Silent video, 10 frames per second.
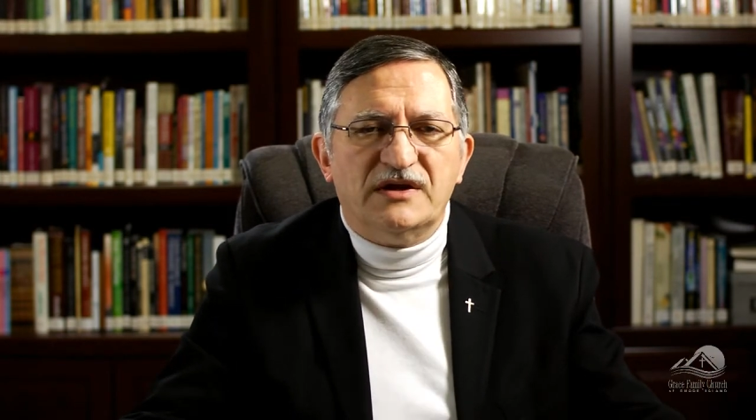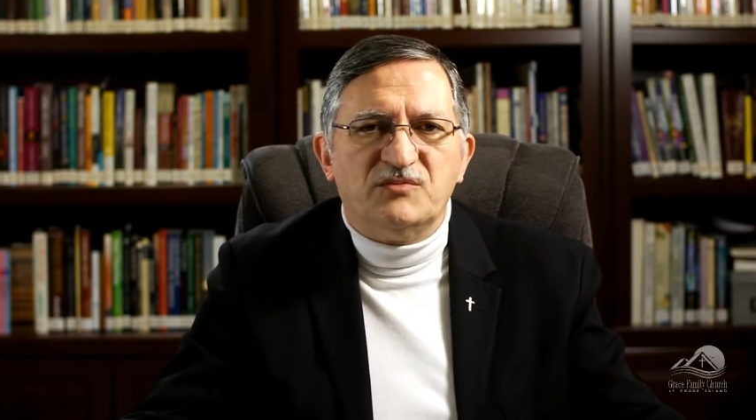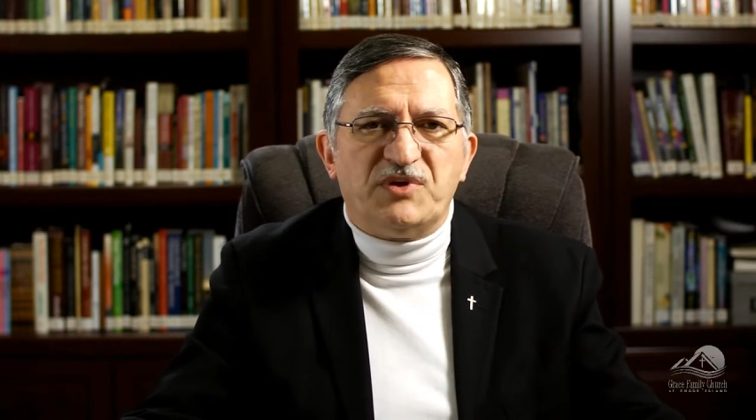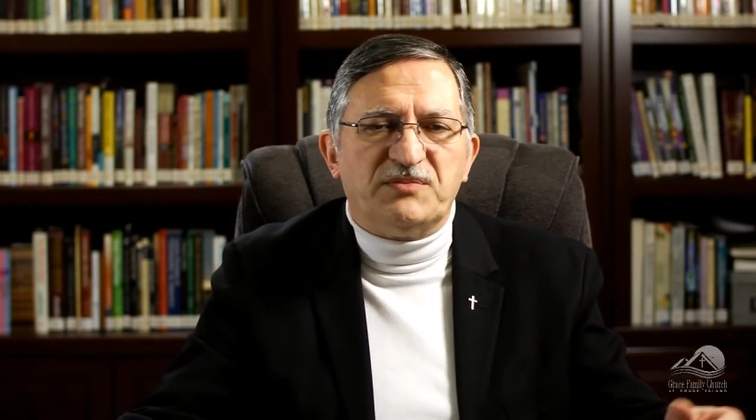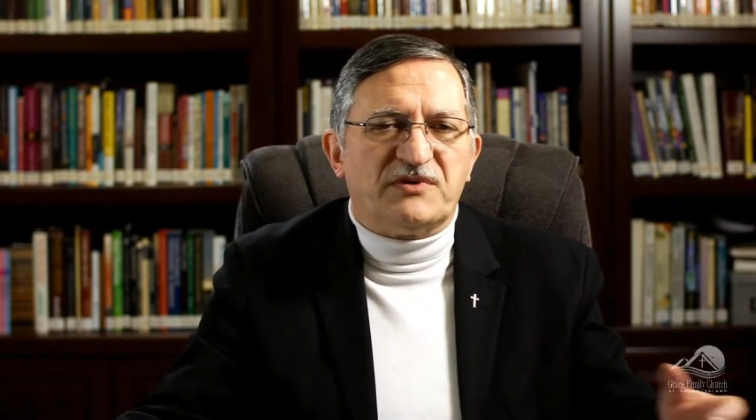
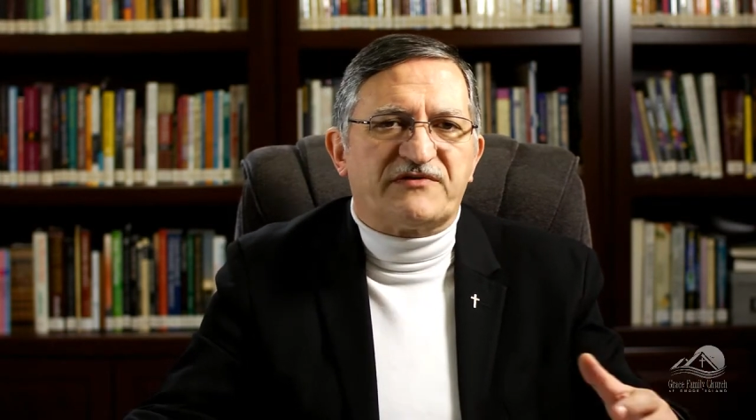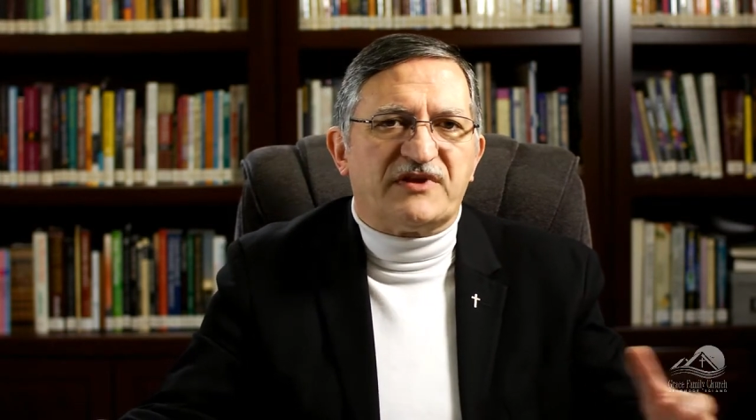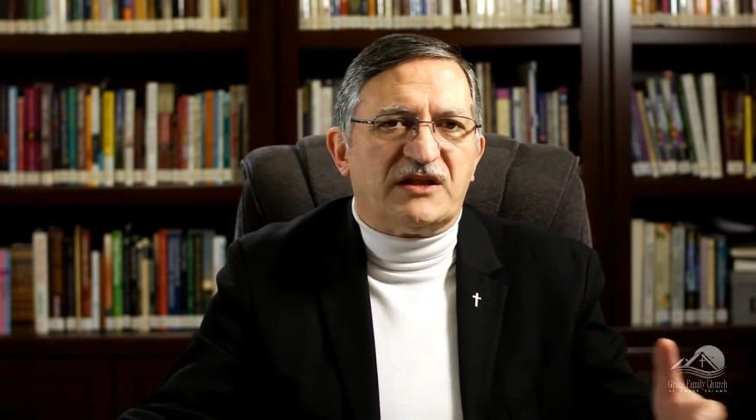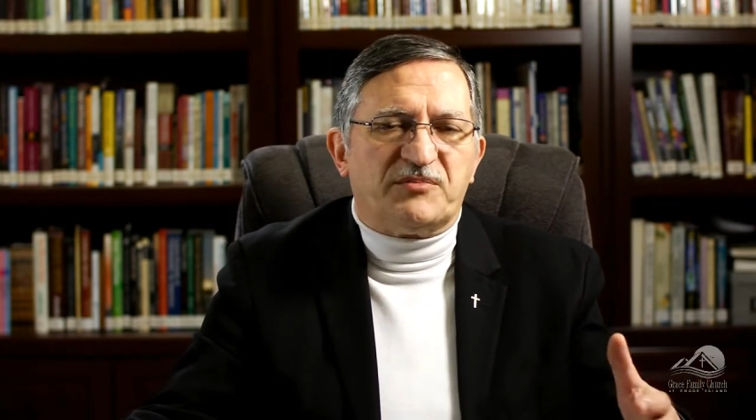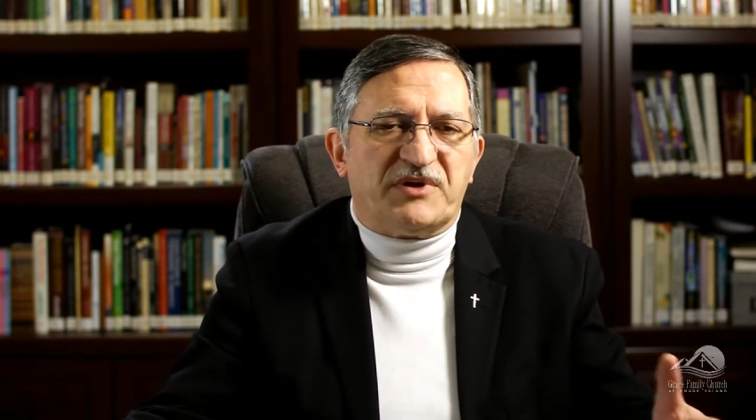people
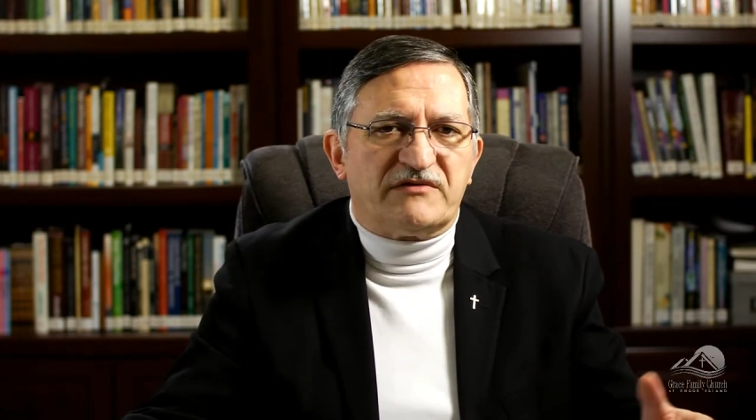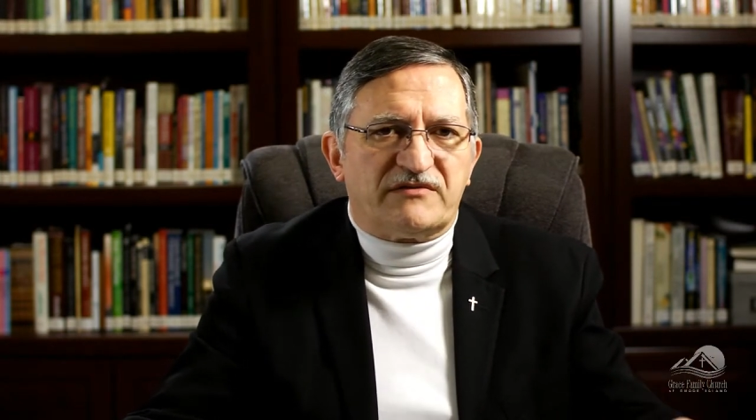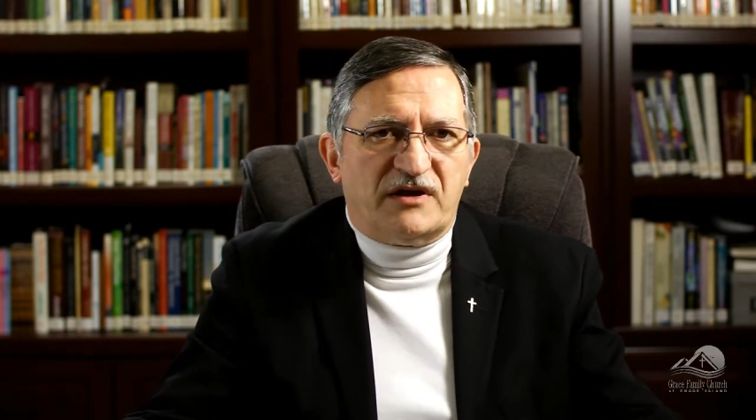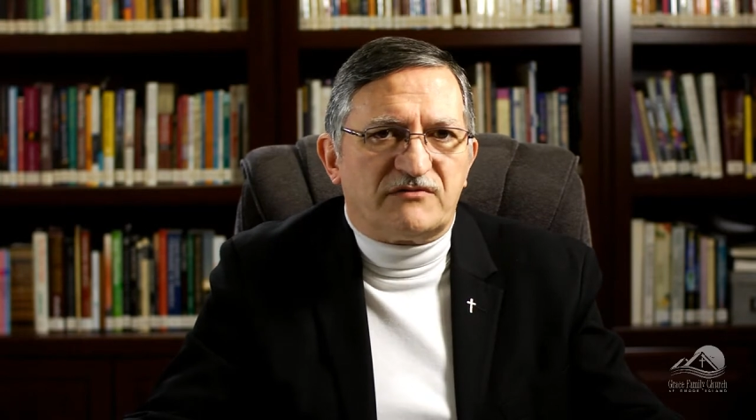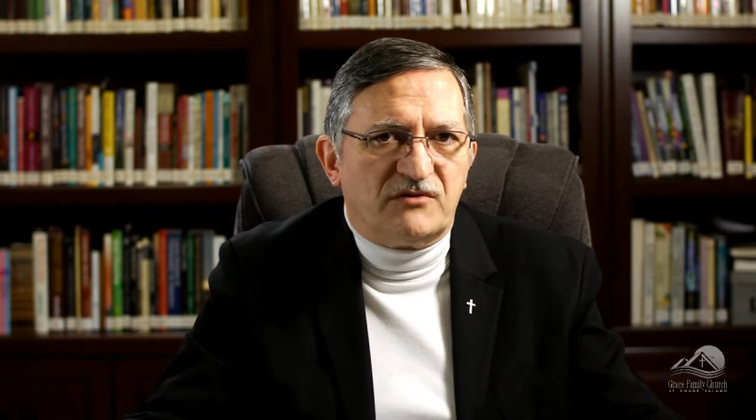set up
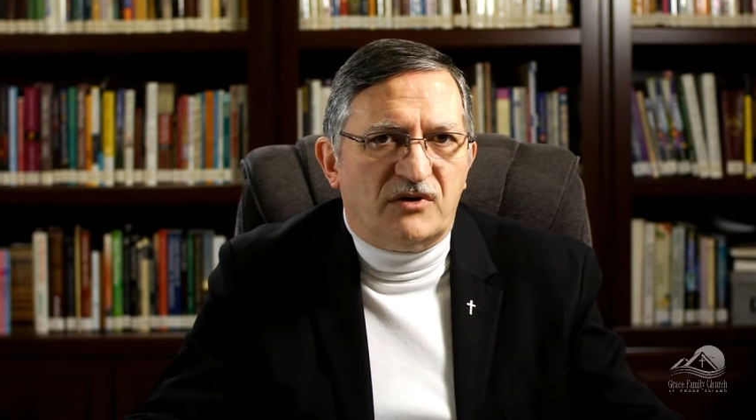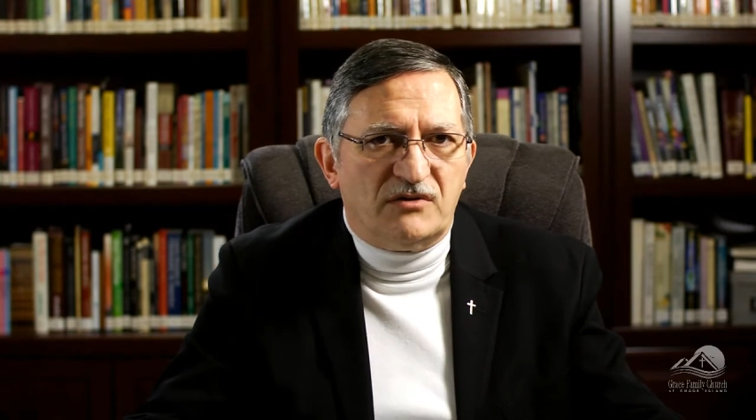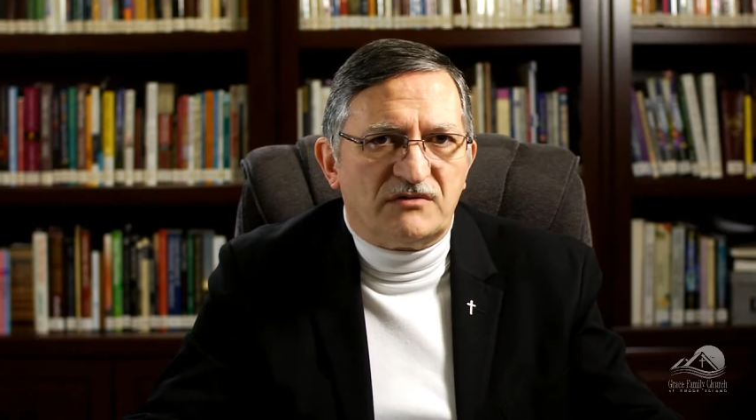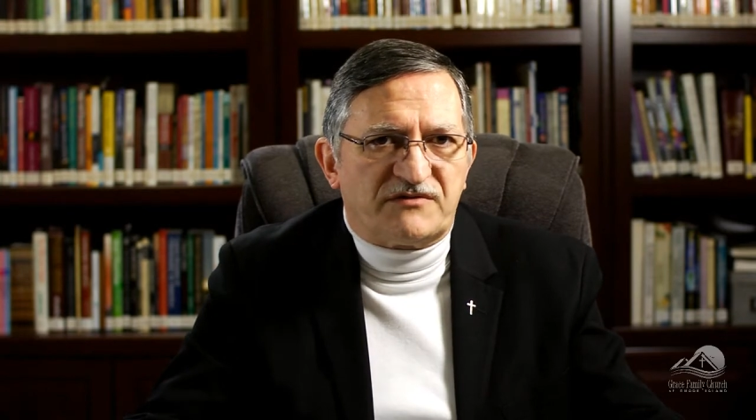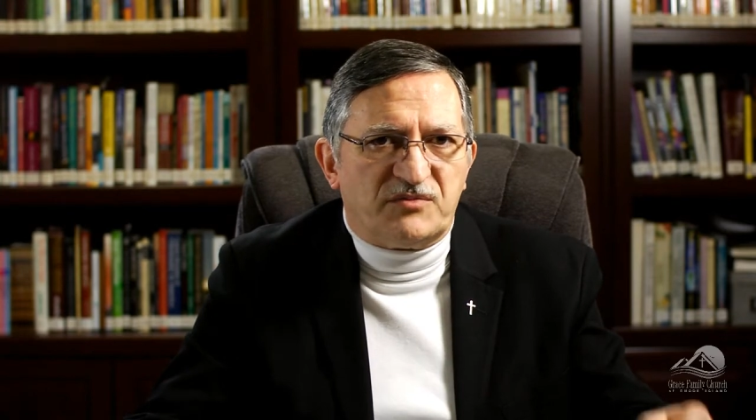as goals?